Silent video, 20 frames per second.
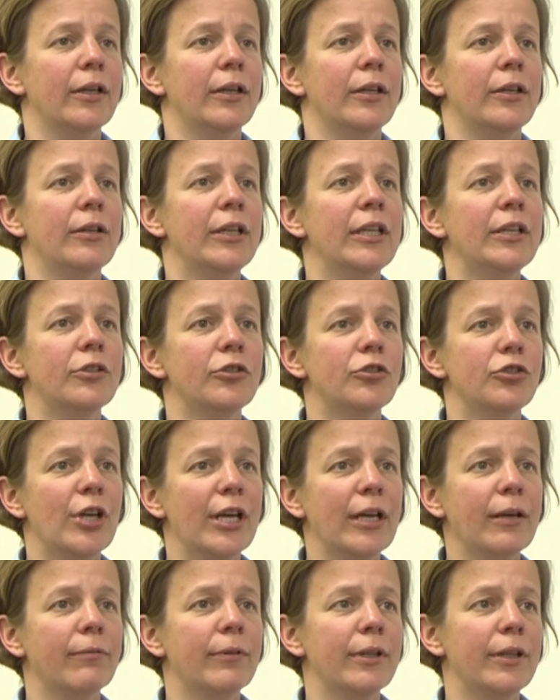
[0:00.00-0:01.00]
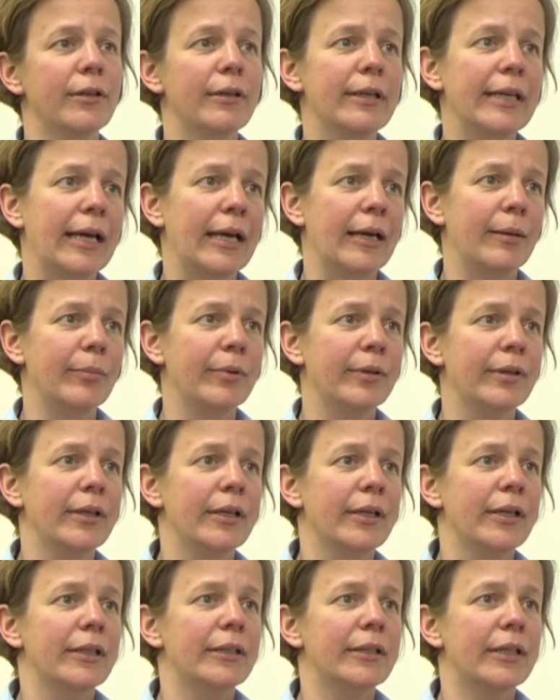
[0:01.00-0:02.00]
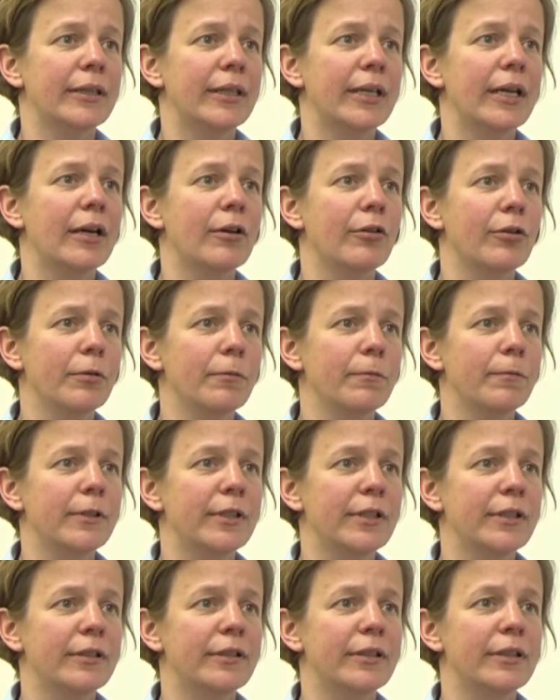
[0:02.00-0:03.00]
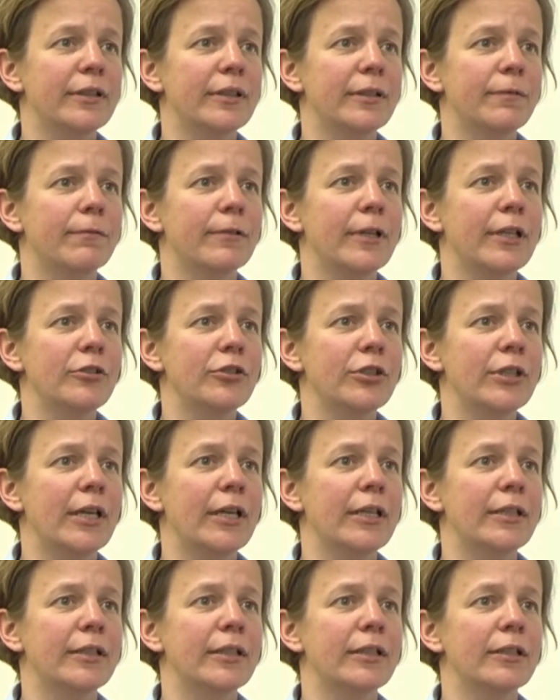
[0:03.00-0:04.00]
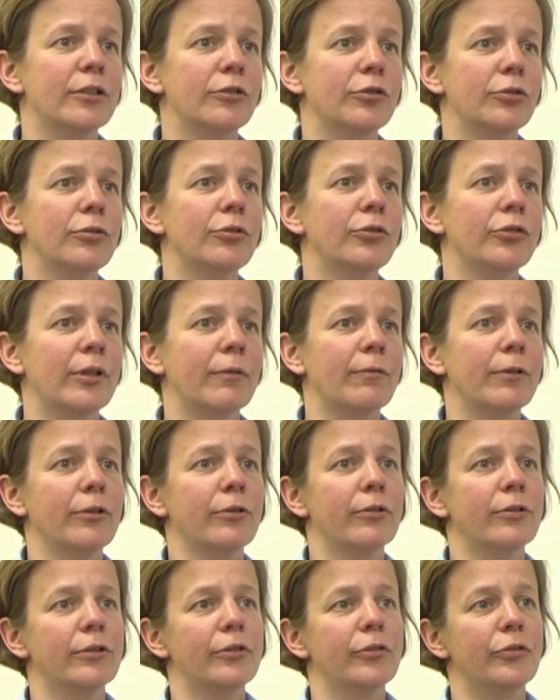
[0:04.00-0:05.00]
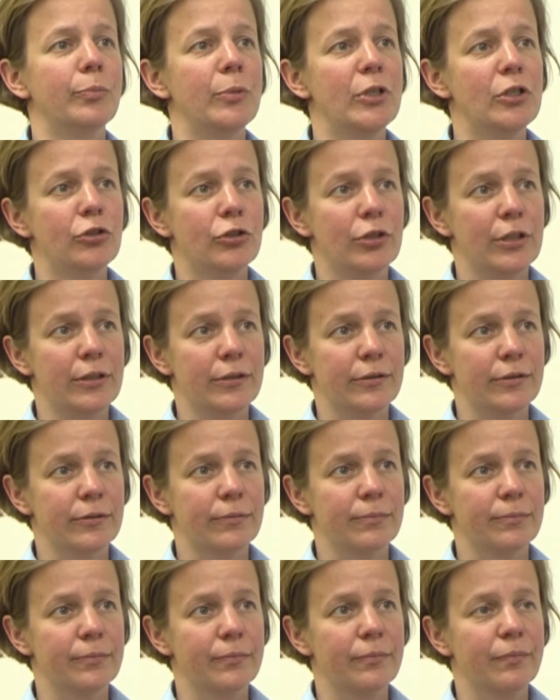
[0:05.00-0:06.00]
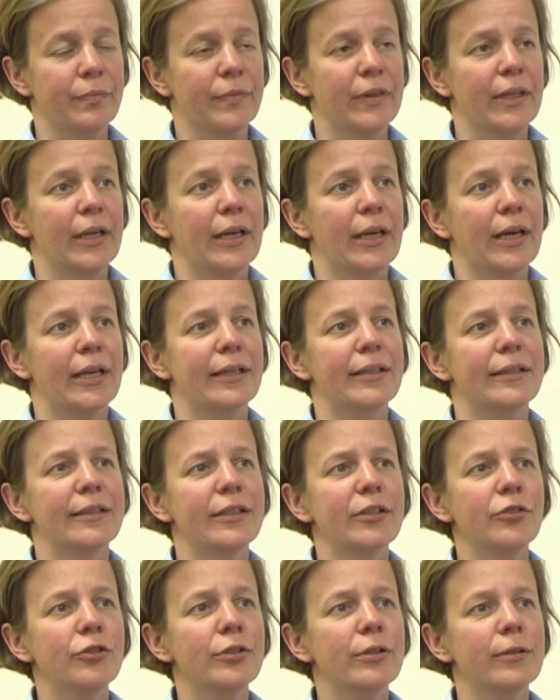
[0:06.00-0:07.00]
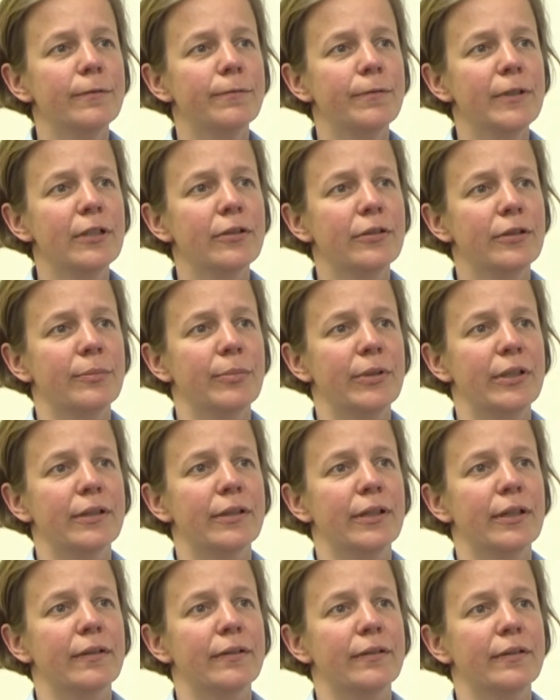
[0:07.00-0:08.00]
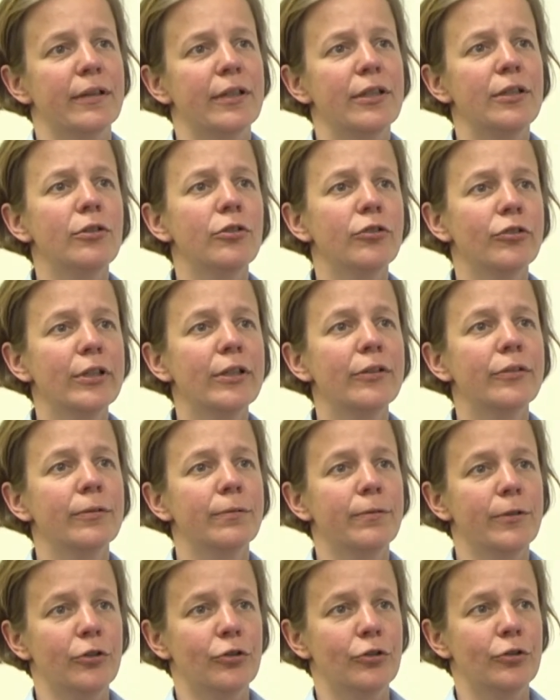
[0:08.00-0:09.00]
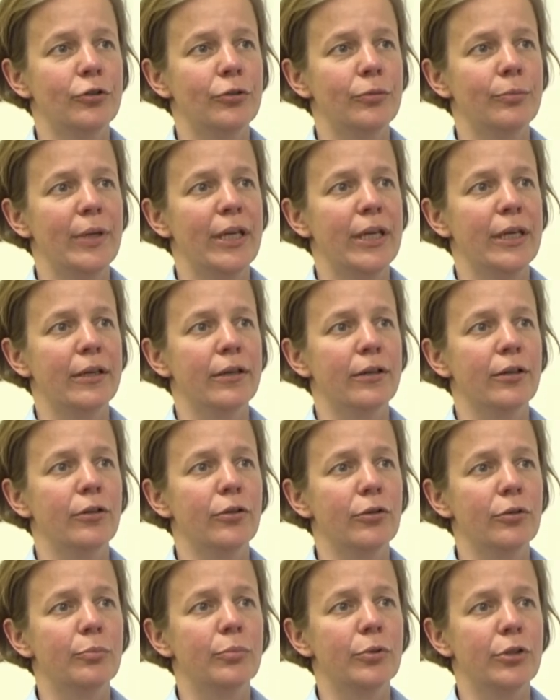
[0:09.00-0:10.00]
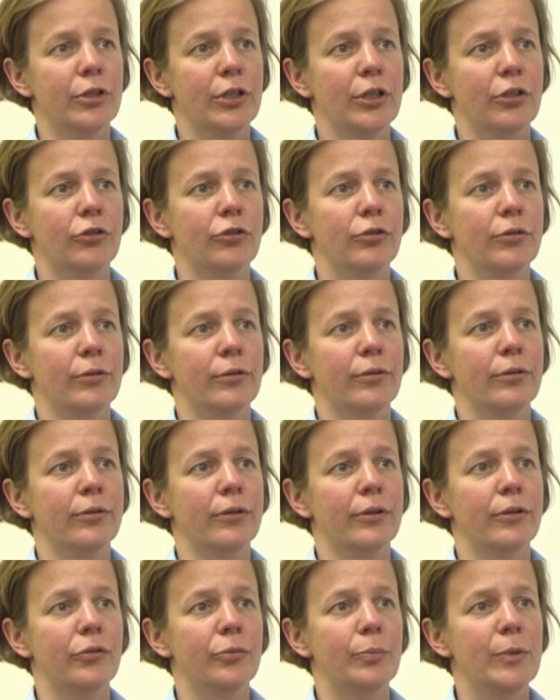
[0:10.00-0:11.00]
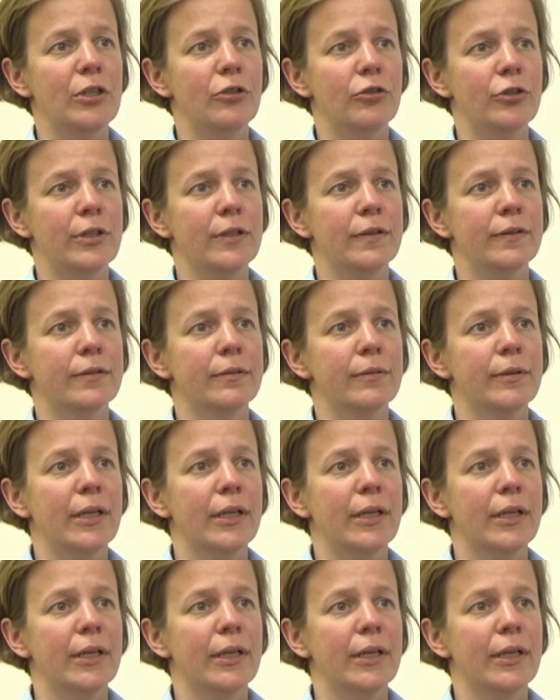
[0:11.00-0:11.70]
You need to check with your lab that they are confident in differentiating the two Staphylococcus species. And additional phenotypic tests are usually sufficient to make a good prediction on the species,